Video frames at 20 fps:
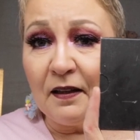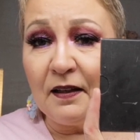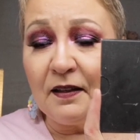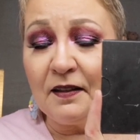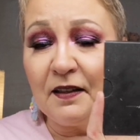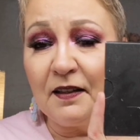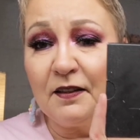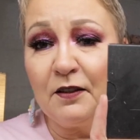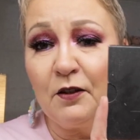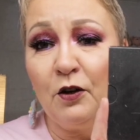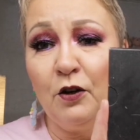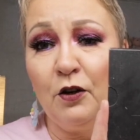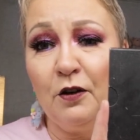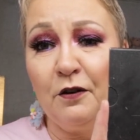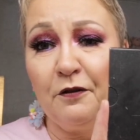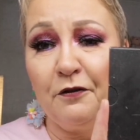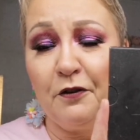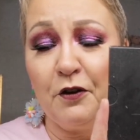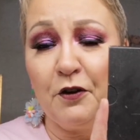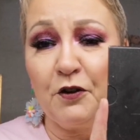This is
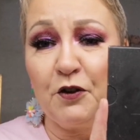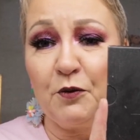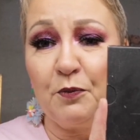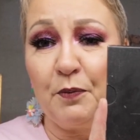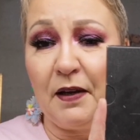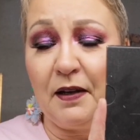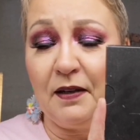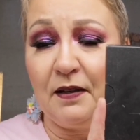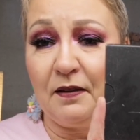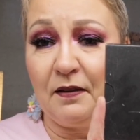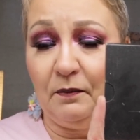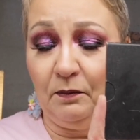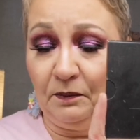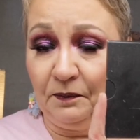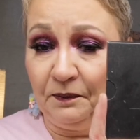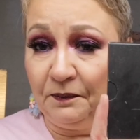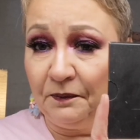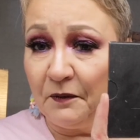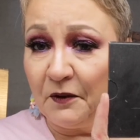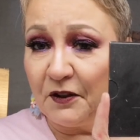her first palette
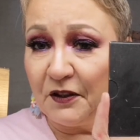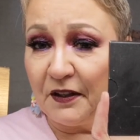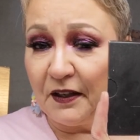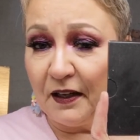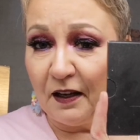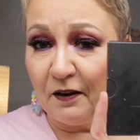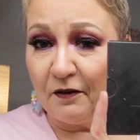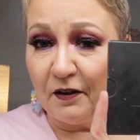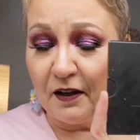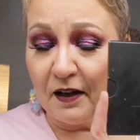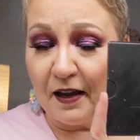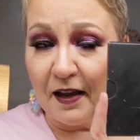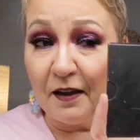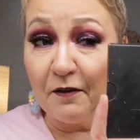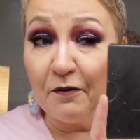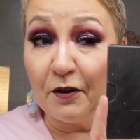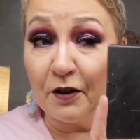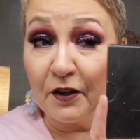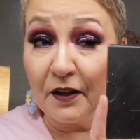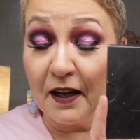she
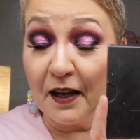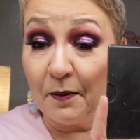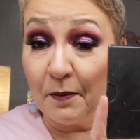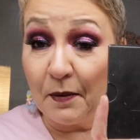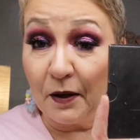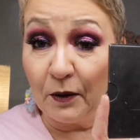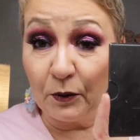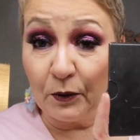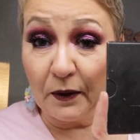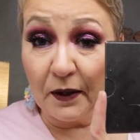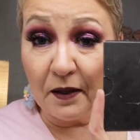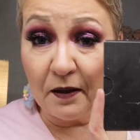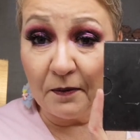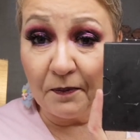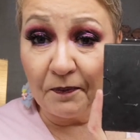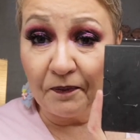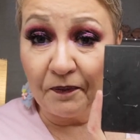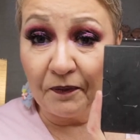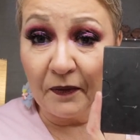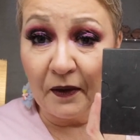ever came out with.